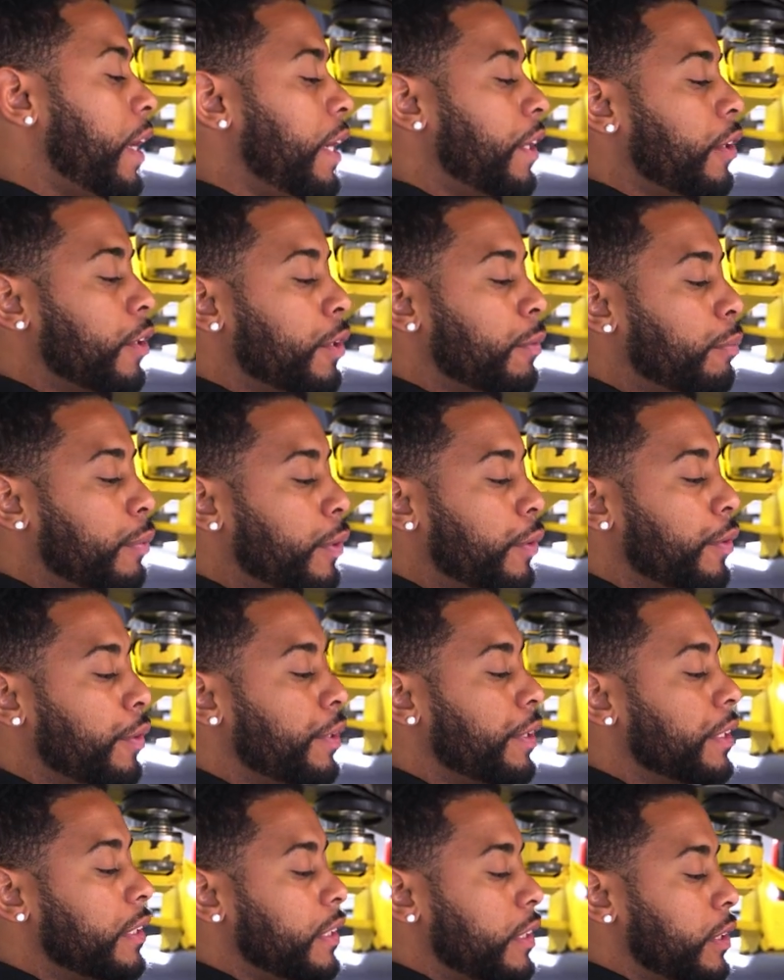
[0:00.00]
idler
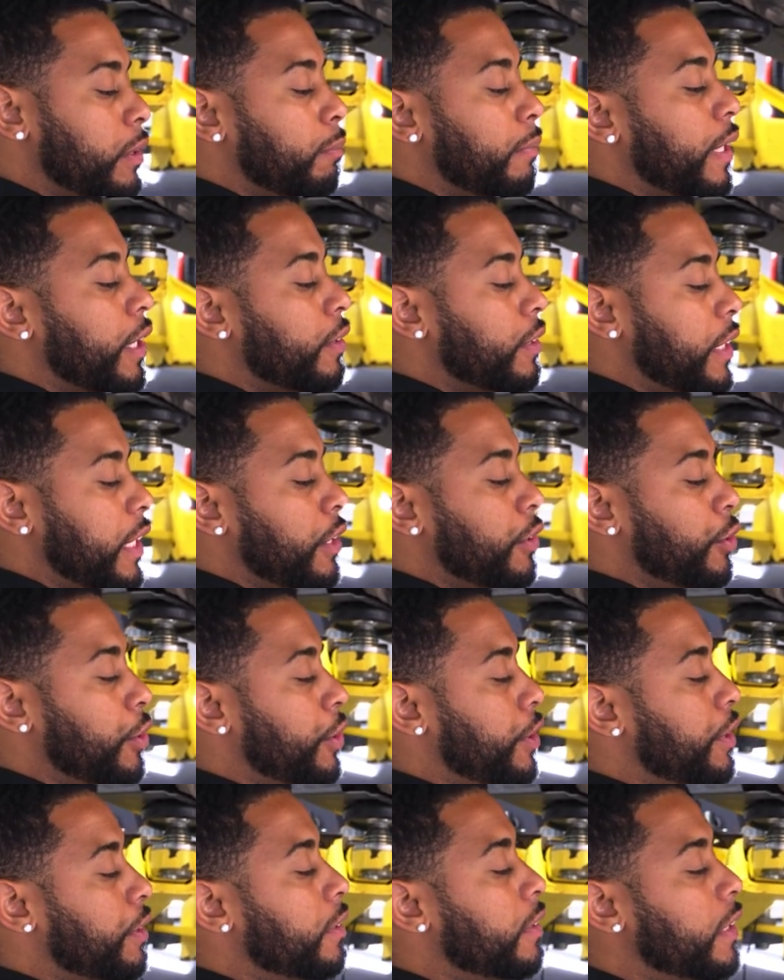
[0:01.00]
pulley, your belt
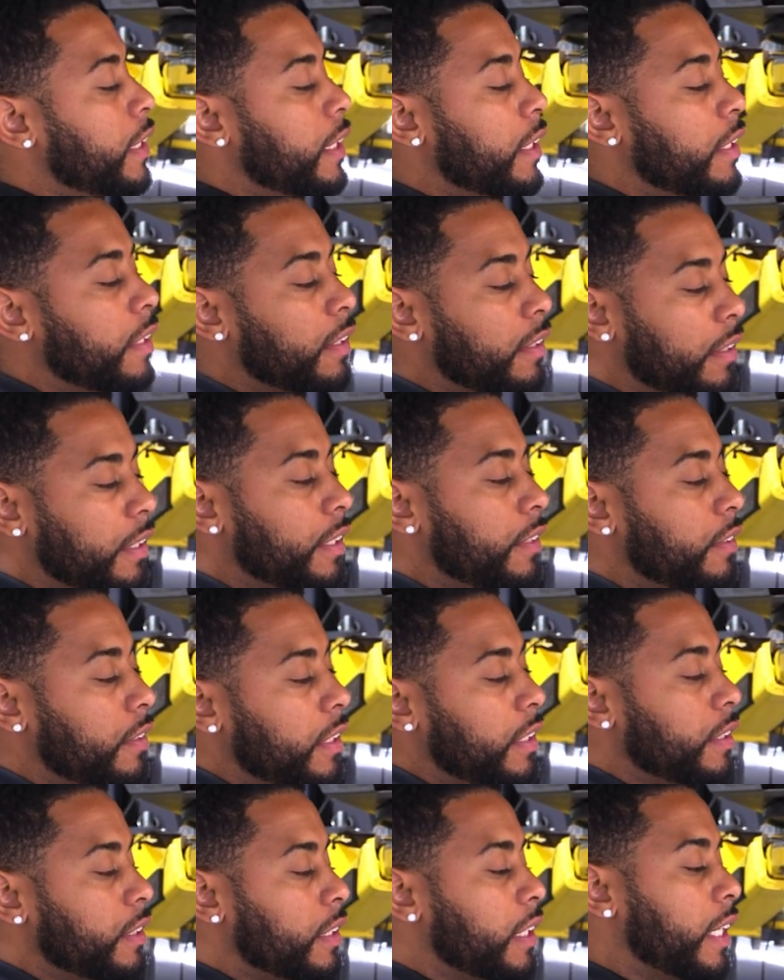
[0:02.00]
tensioner, these
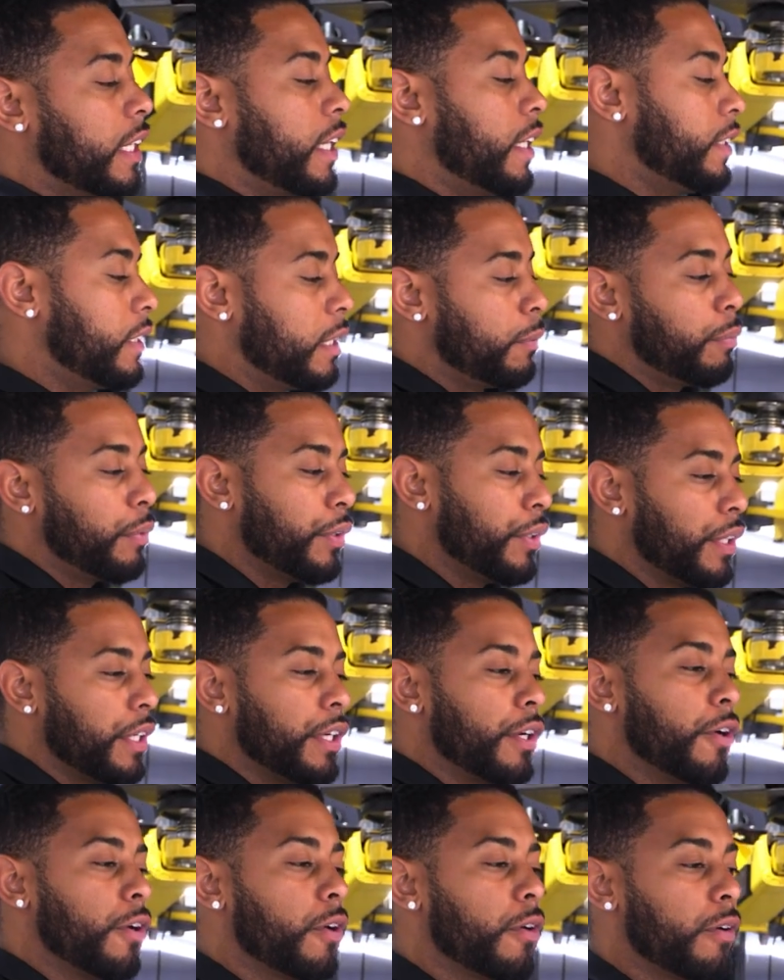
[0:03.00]
things can typically
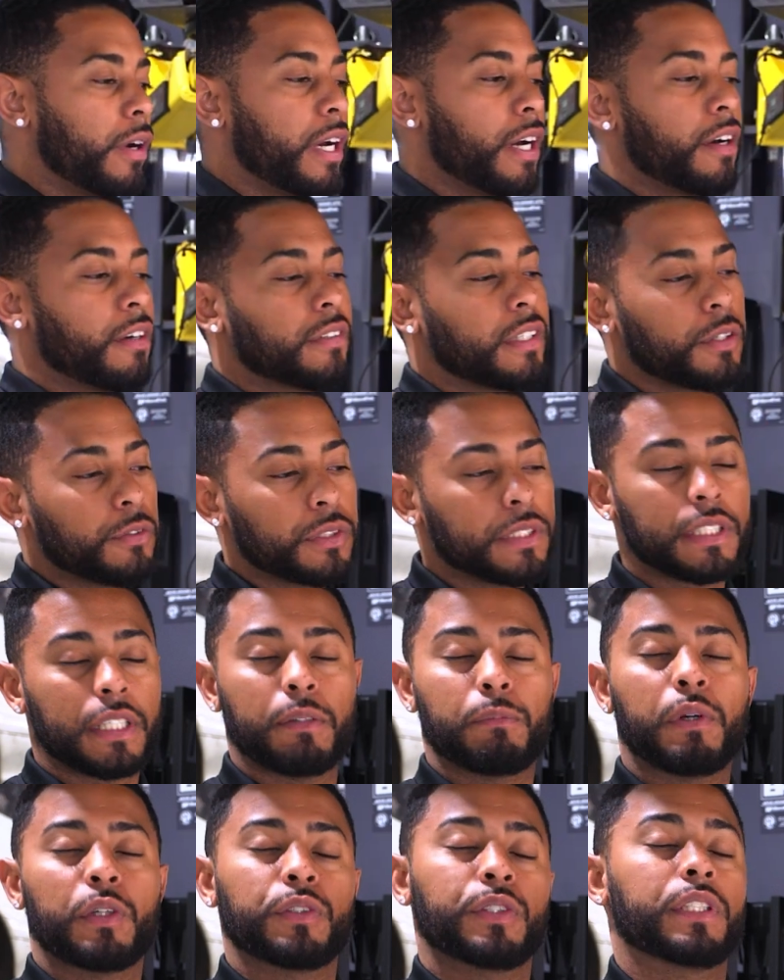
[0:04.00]
go around, I would say,
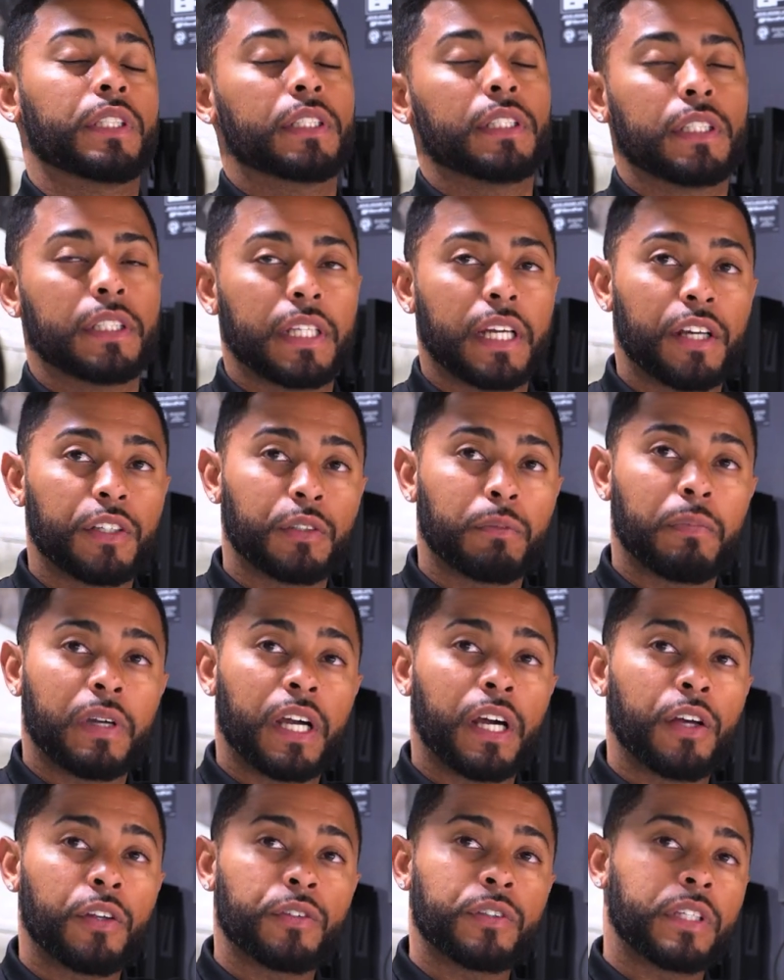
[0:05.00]
about 60,000
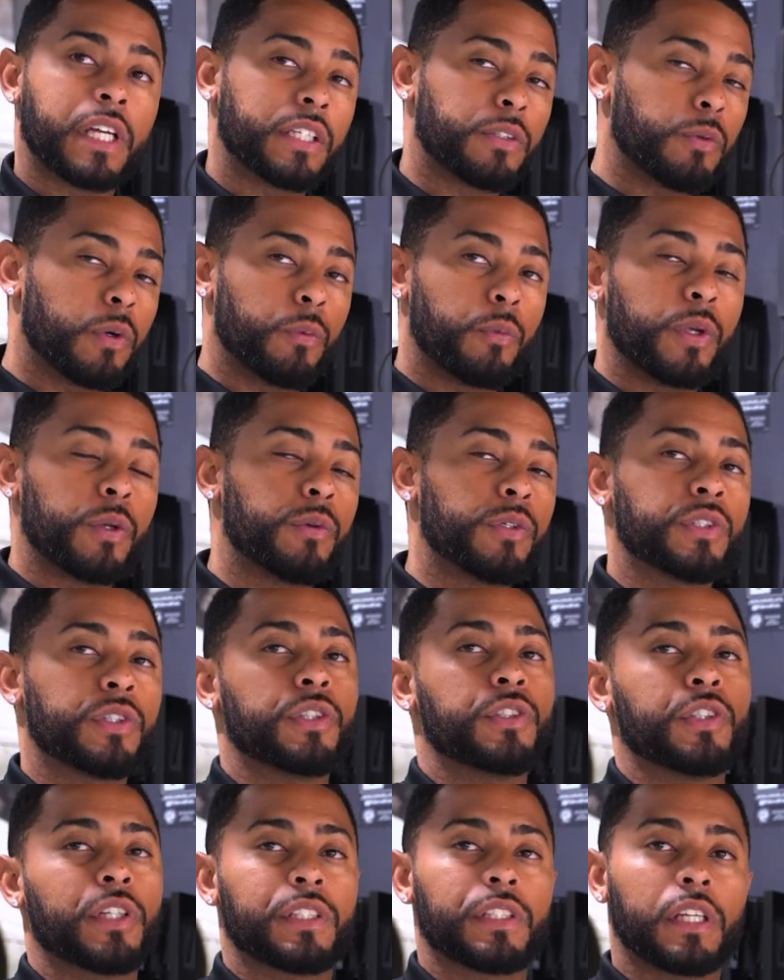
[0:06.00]
miles. That's when we would
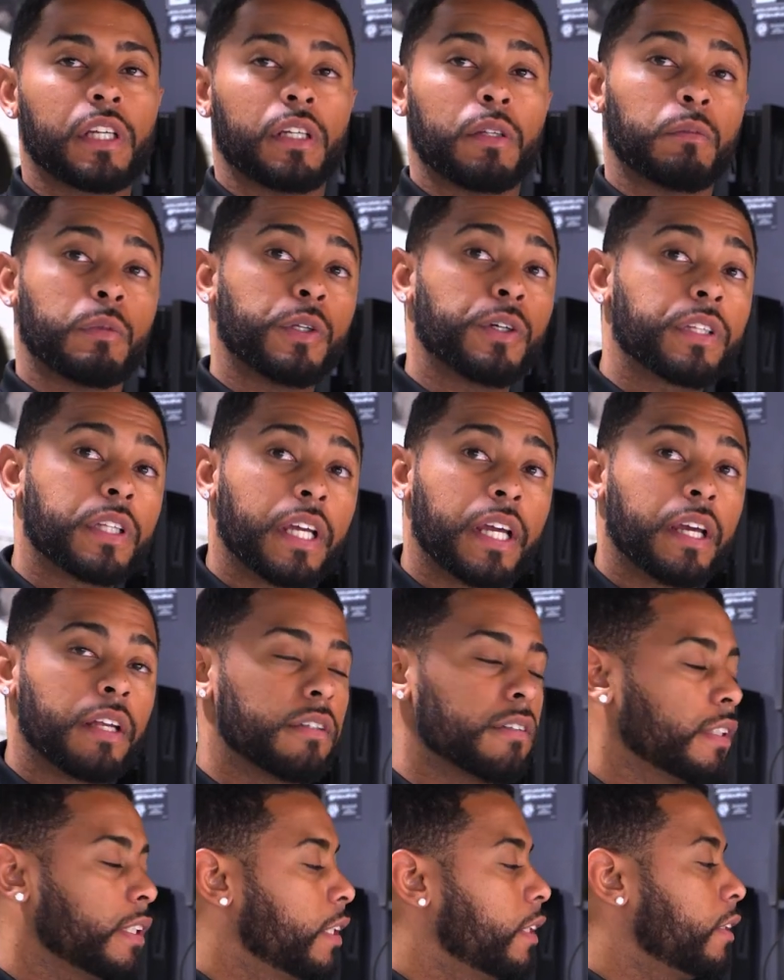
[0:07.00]
suggest getting them looked
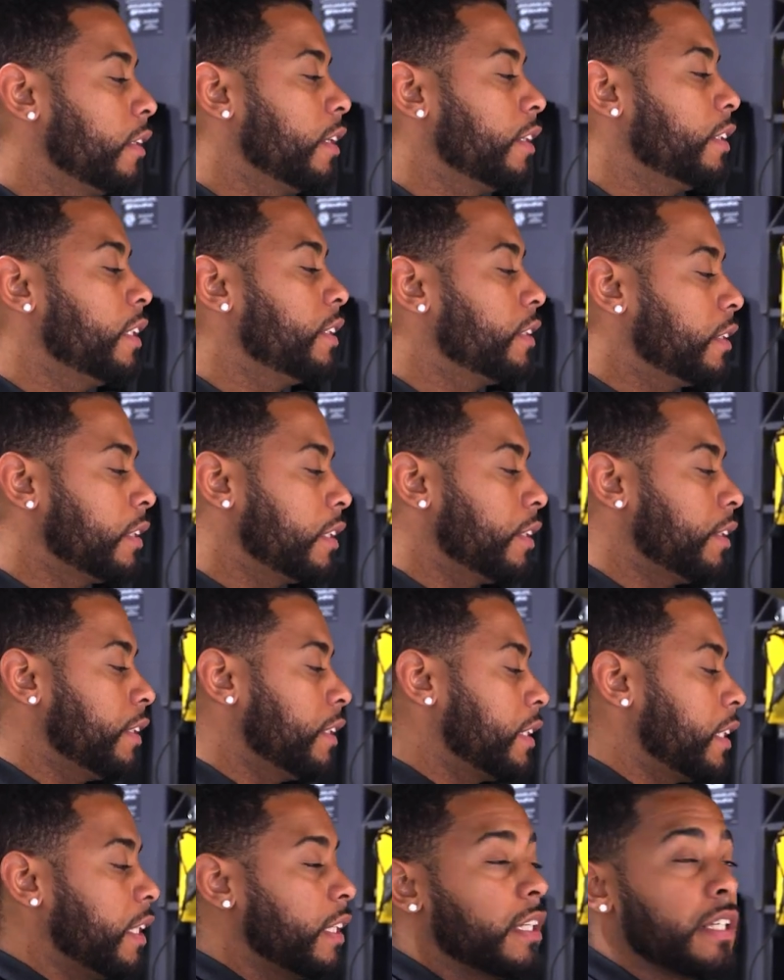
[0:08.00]
at. Not necessarily
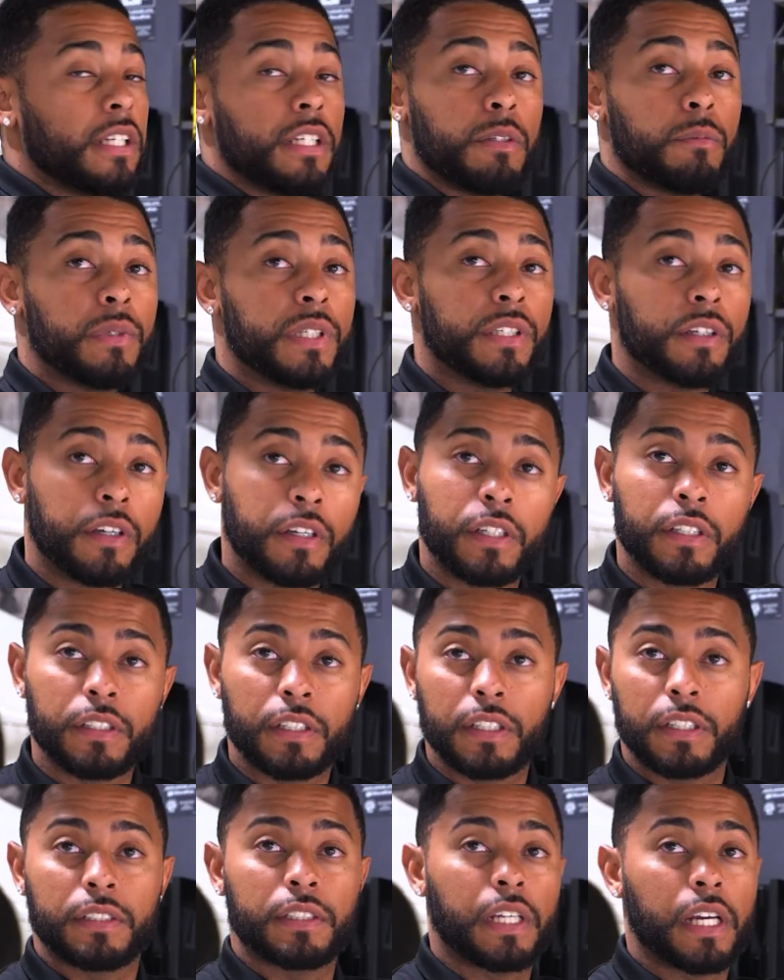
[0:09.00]
saying they need to be done
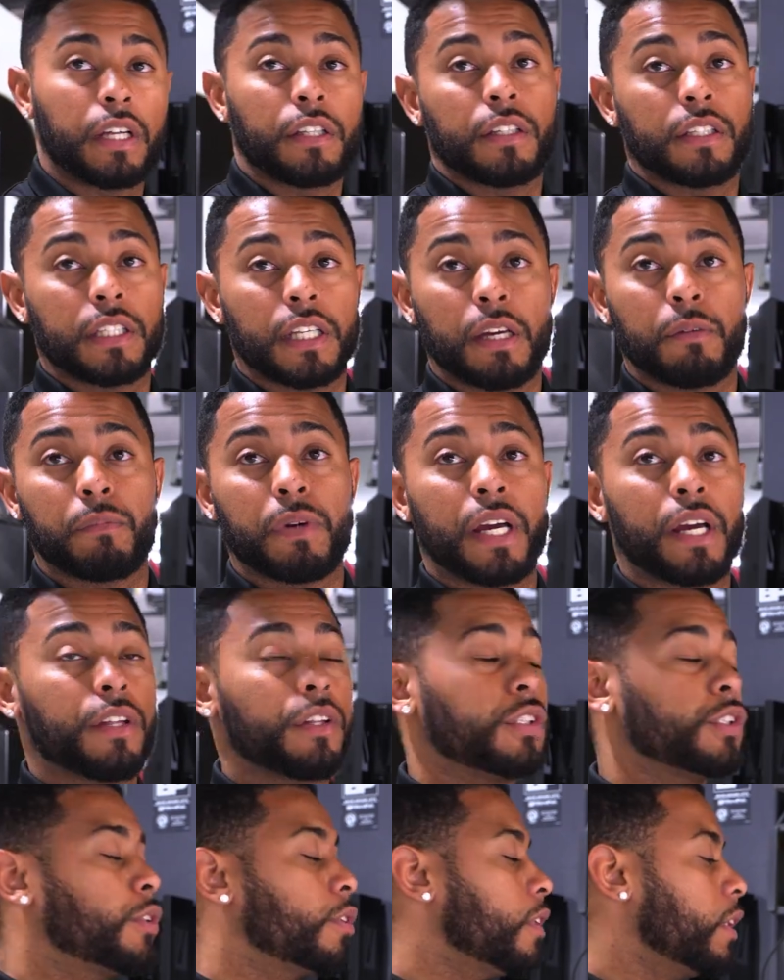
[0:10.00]
exactly at that
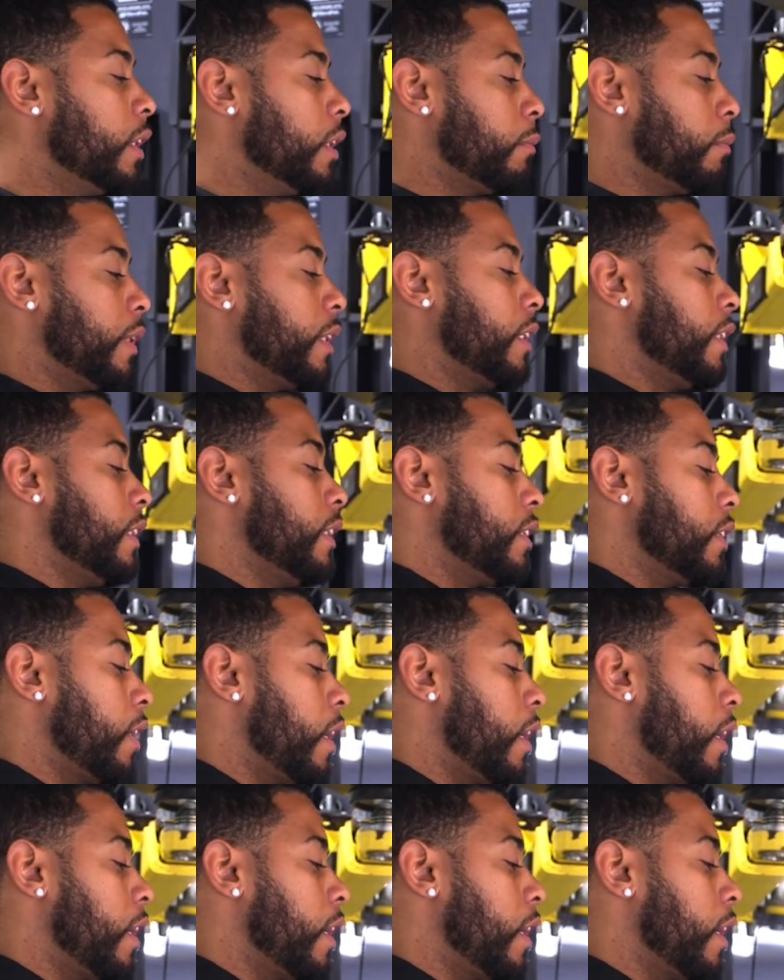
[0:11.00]
mileage, but these